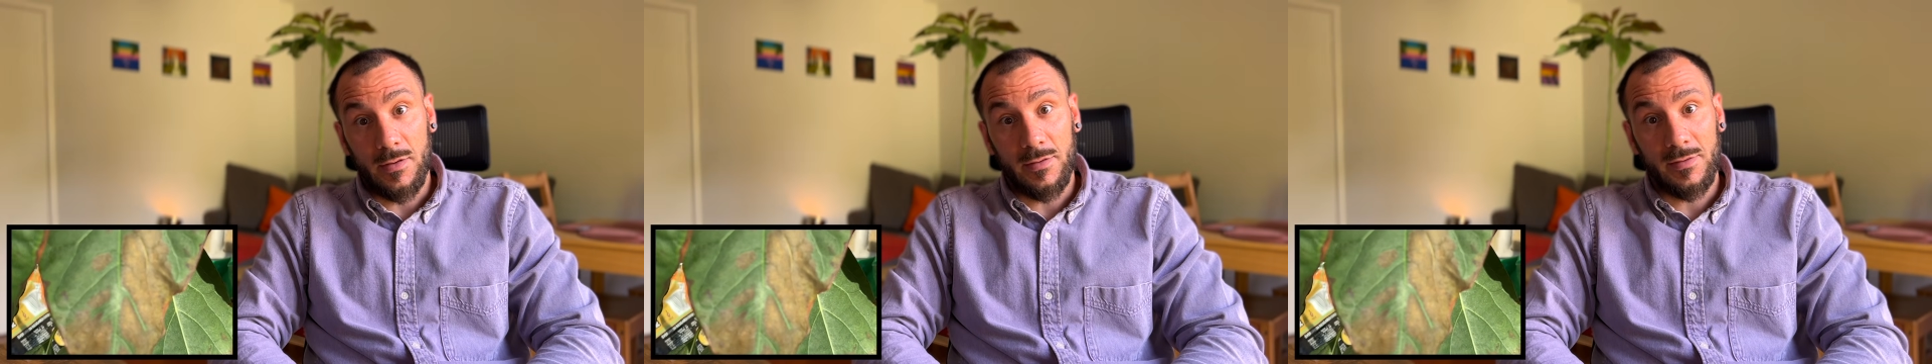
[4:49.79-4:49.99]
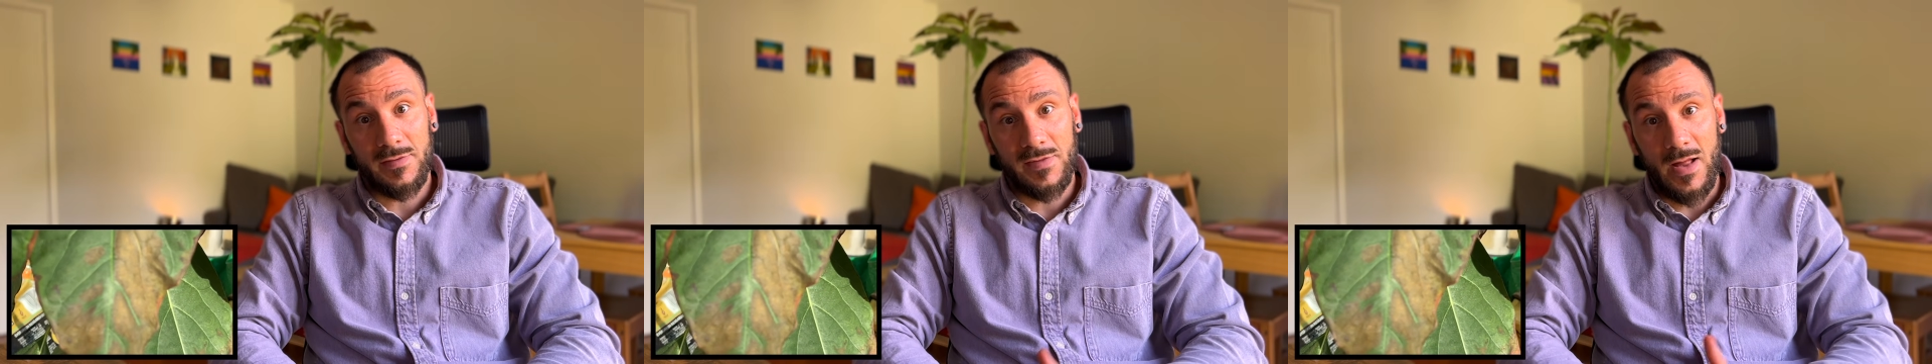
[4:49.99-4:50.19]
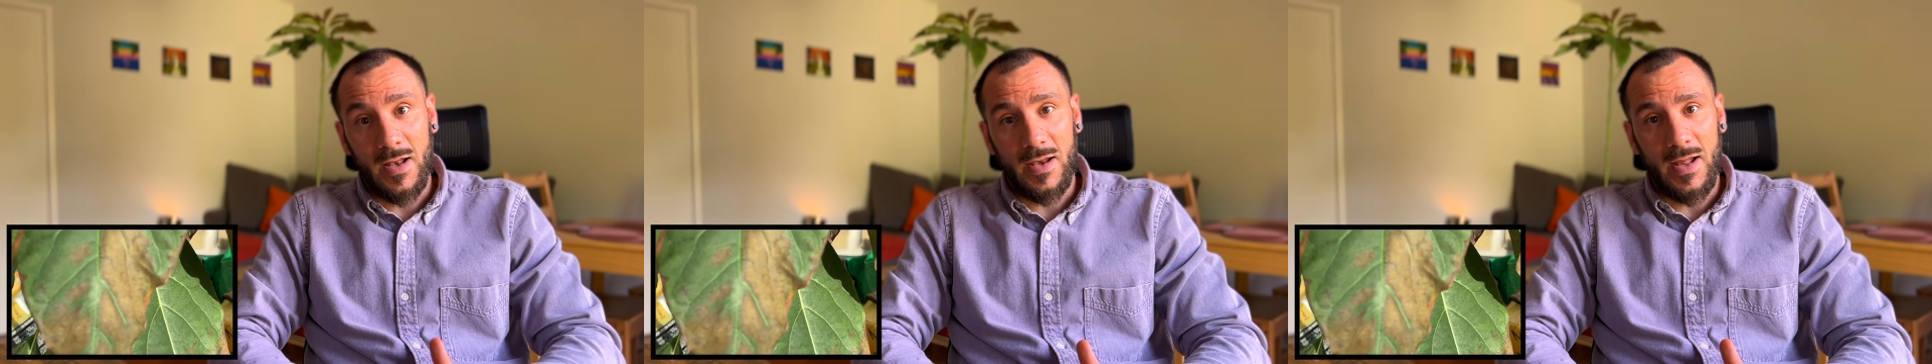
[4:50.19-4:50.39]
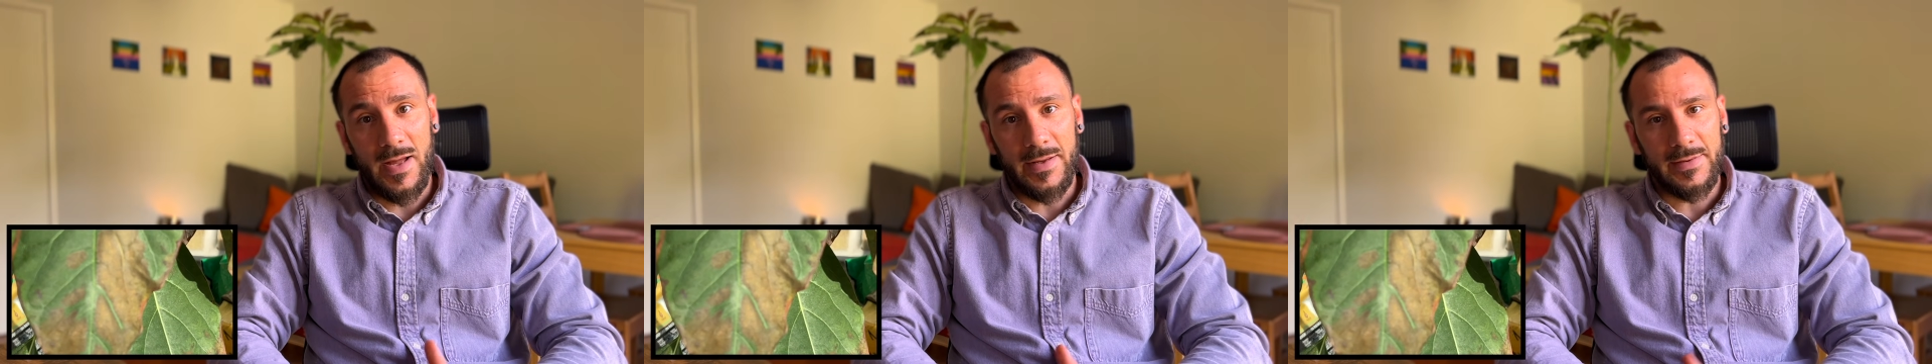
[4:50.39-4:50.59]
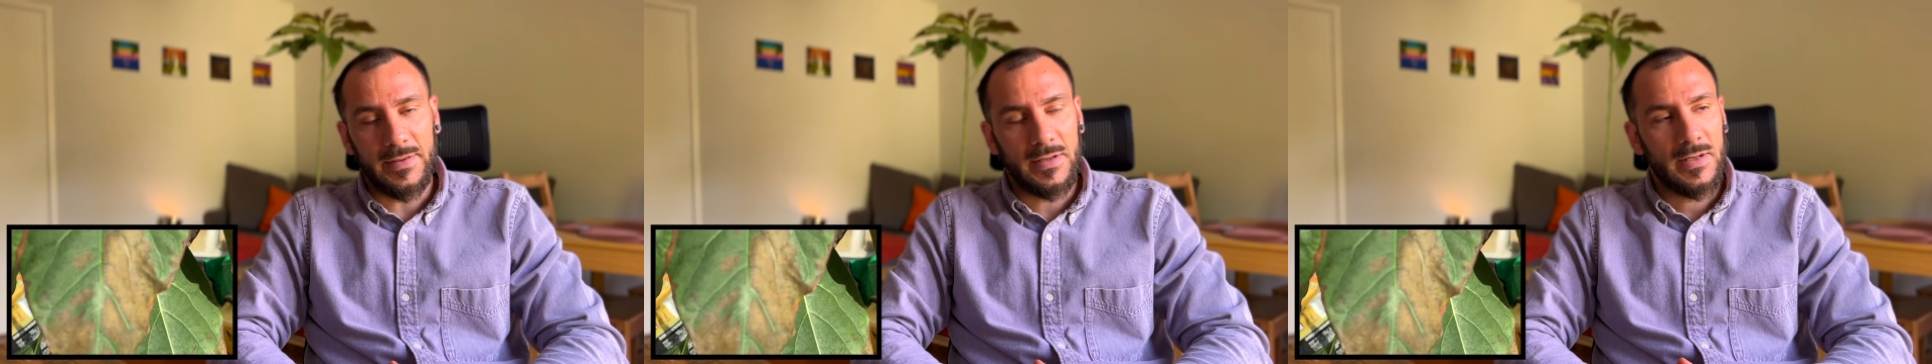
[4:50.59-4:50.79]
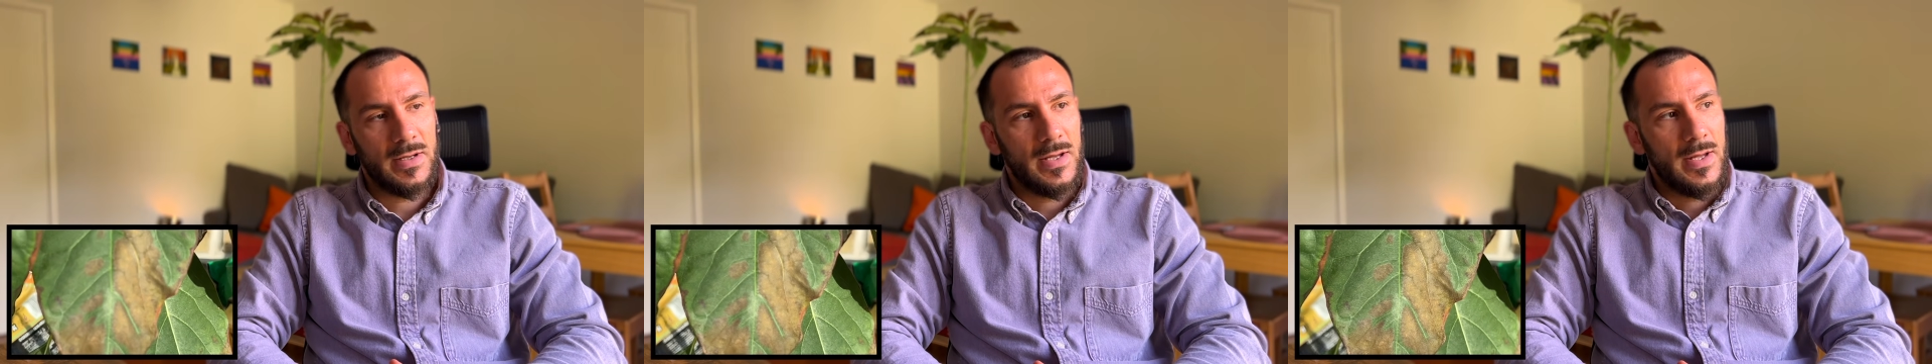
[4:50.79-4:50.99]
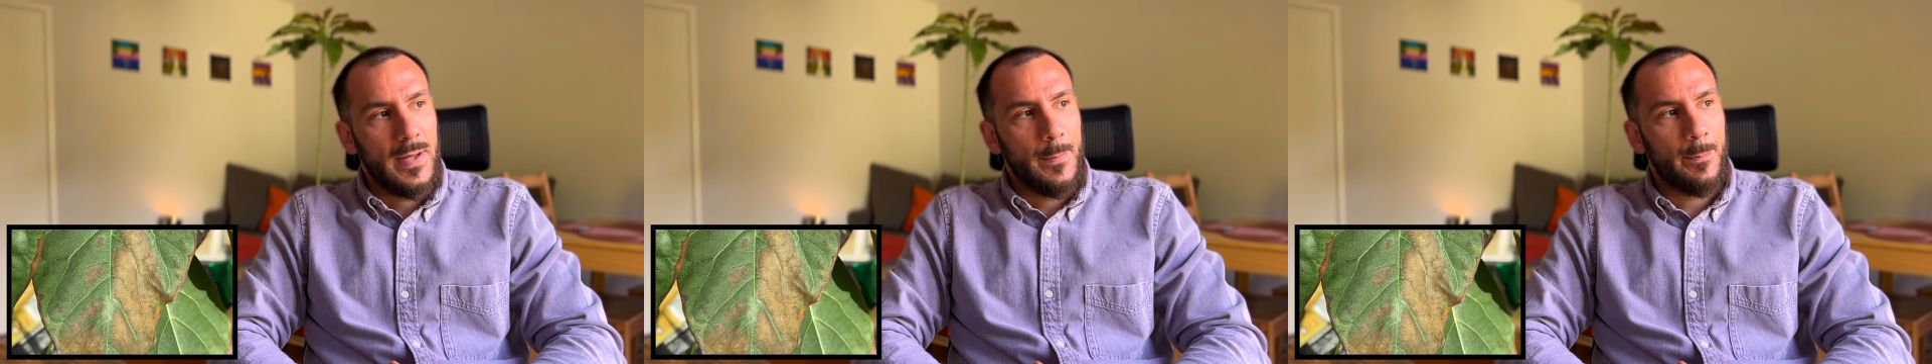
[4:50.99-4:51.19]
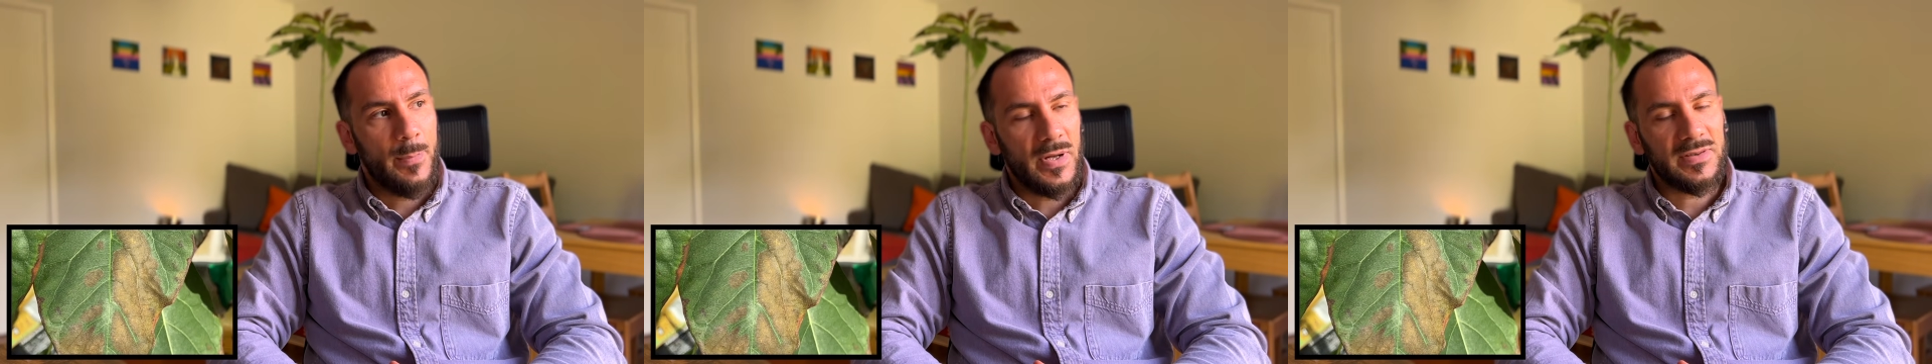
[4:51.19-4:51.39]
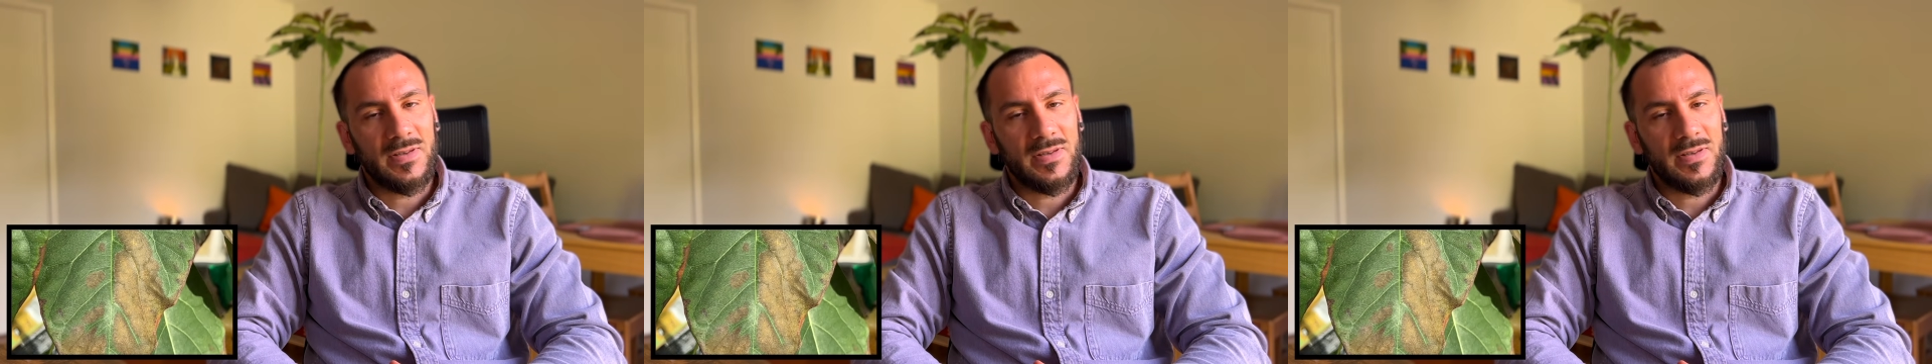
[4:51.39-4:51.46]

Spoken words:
sunlight, but